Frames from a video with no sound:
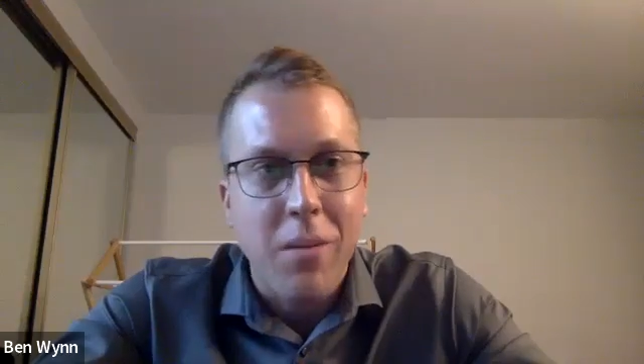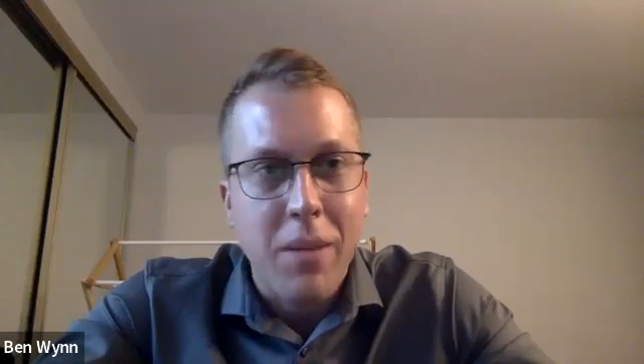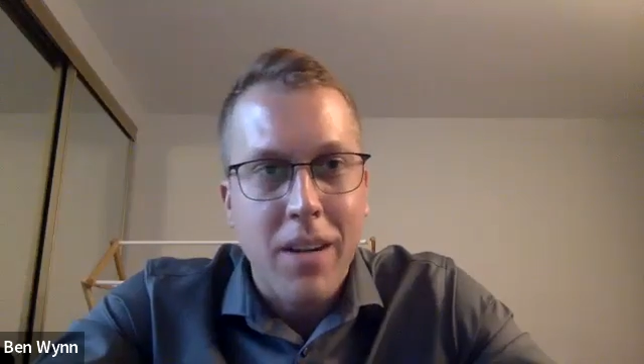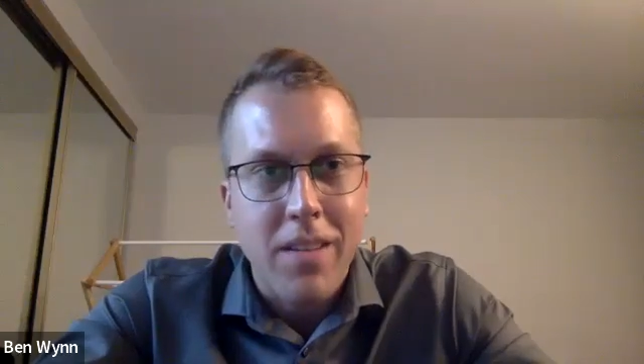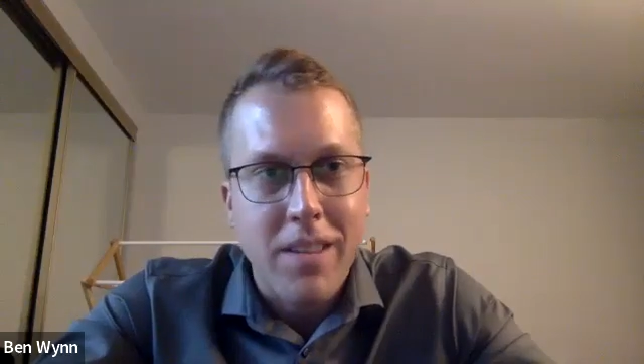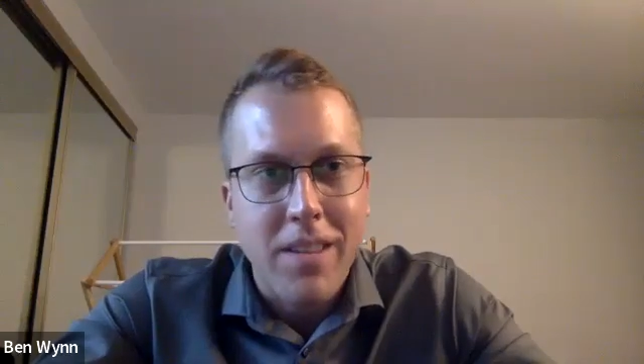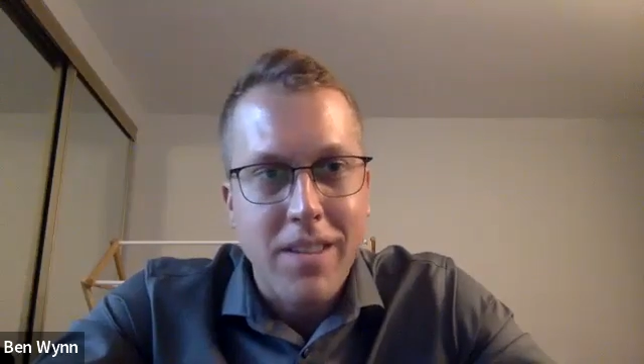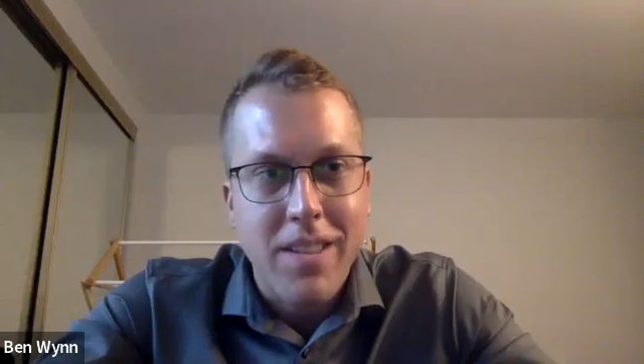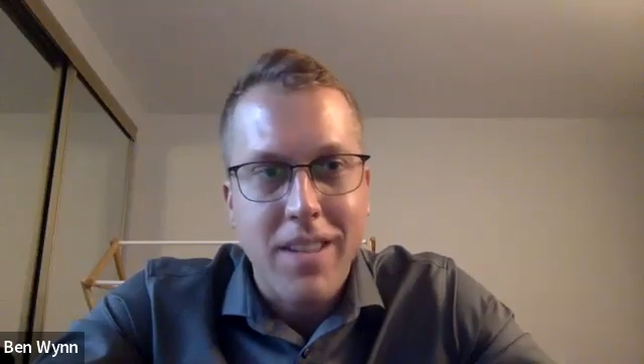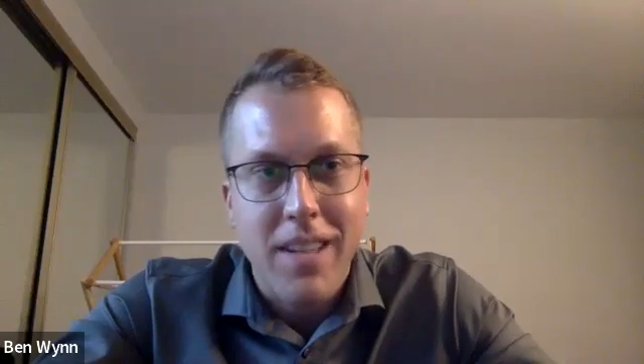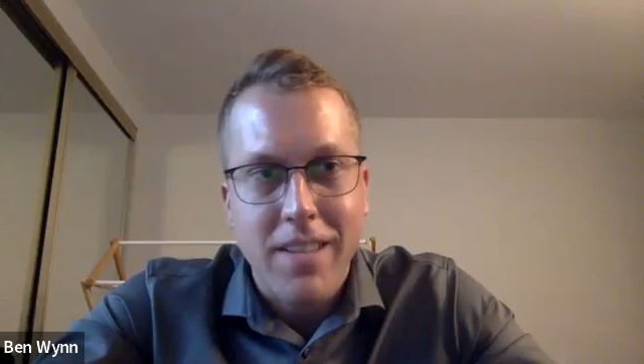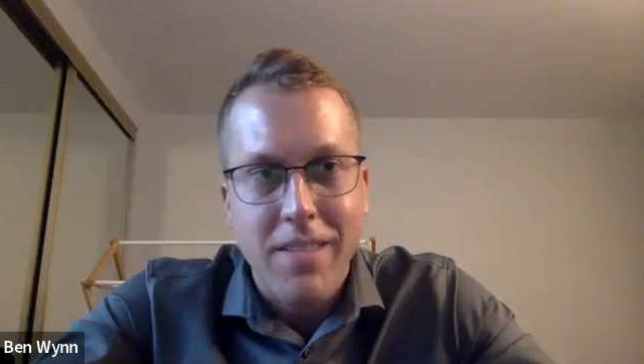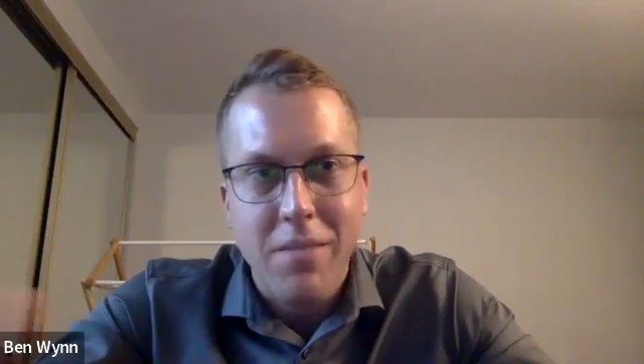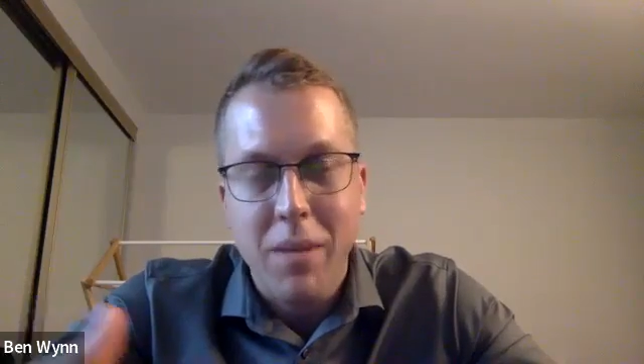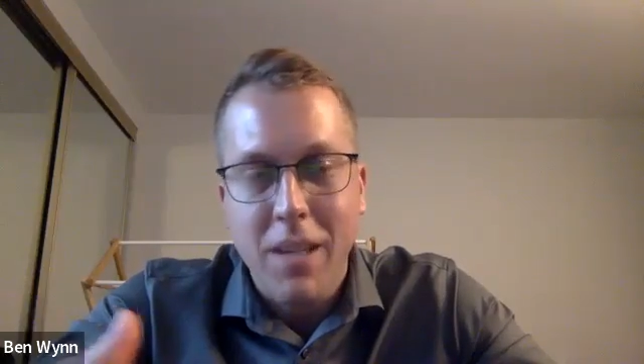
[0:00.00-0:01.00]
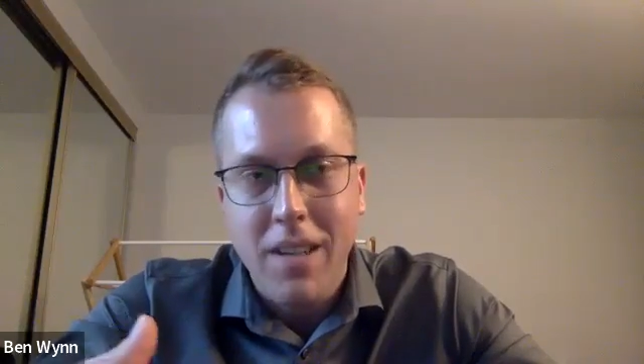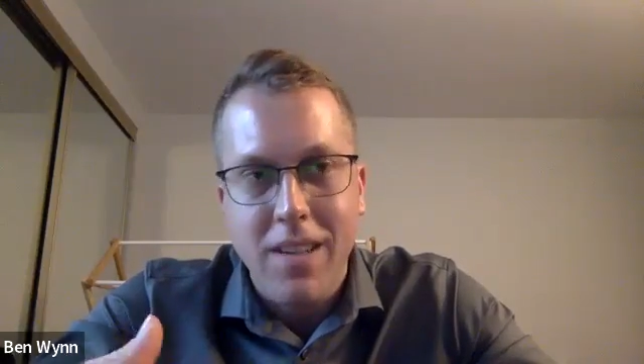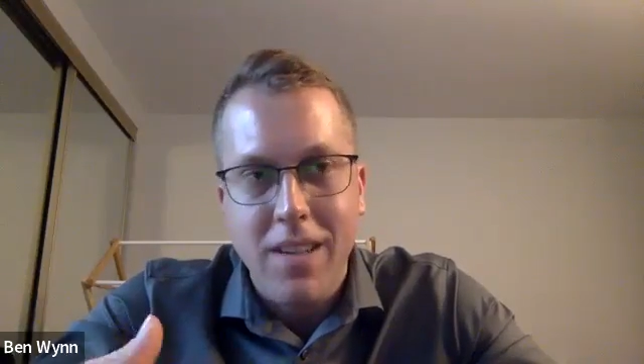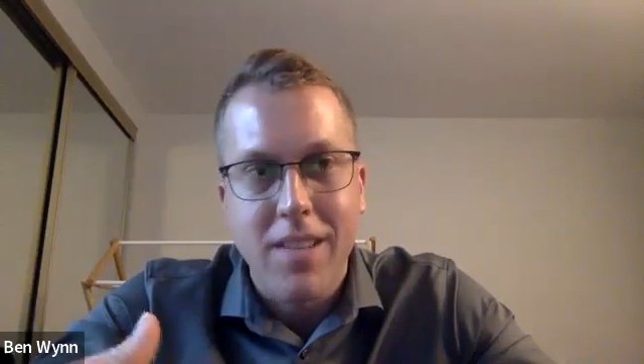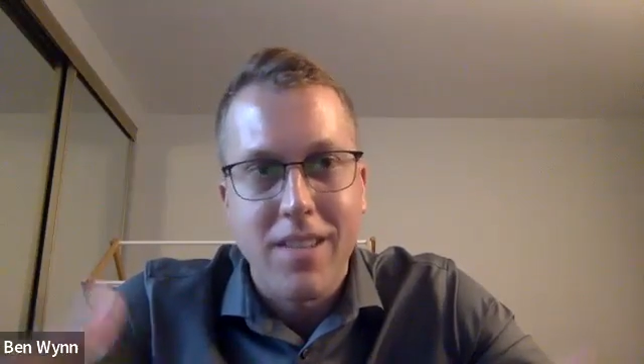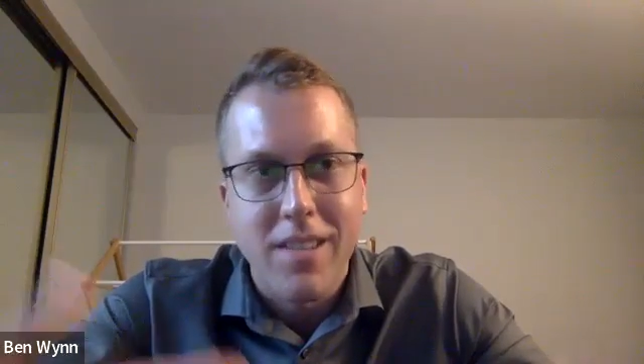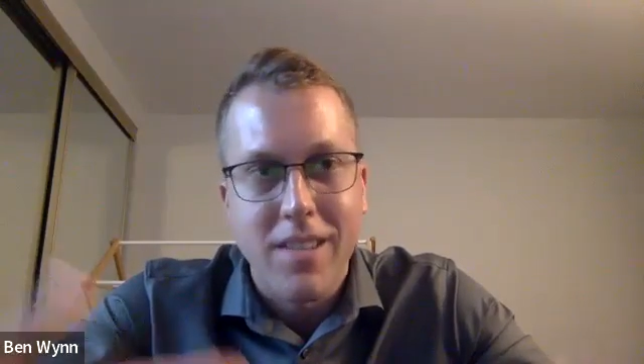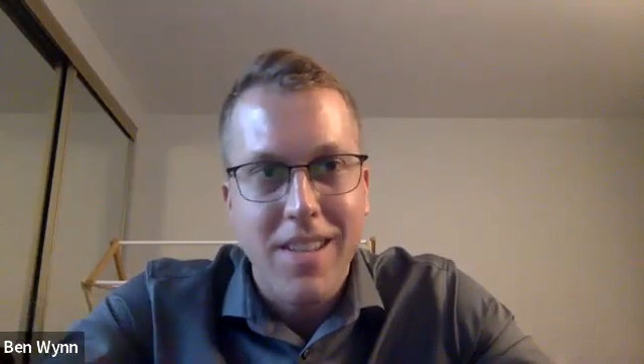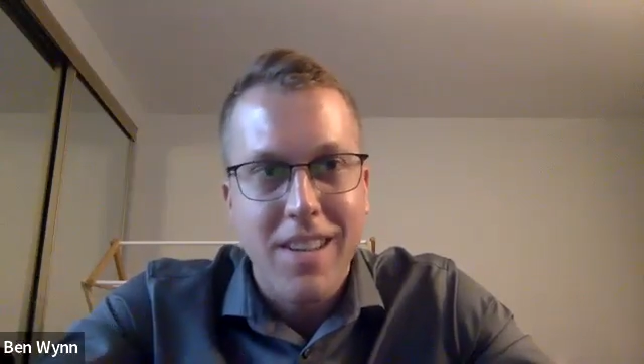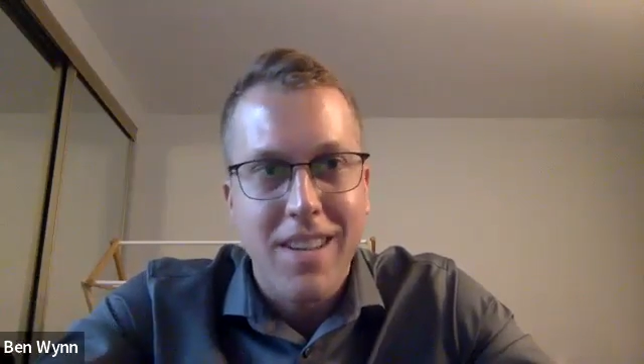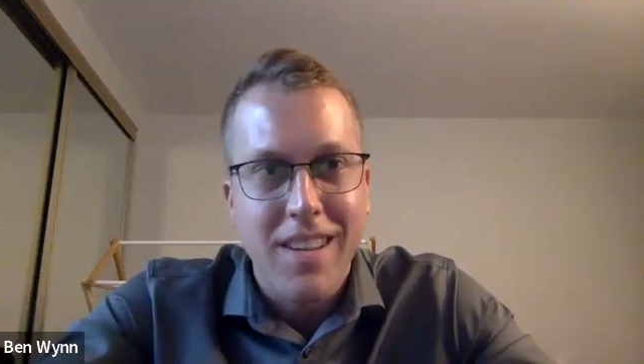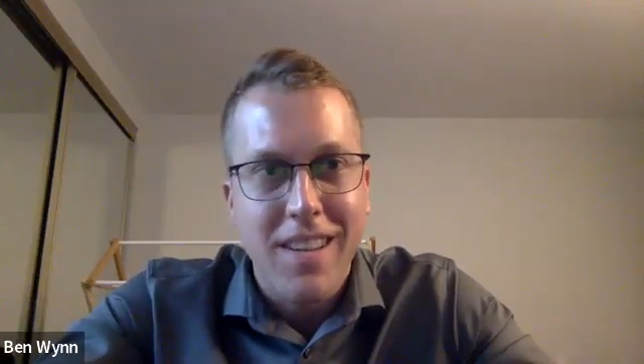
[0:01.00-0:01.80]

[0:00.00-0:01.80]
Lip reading: about this stuff because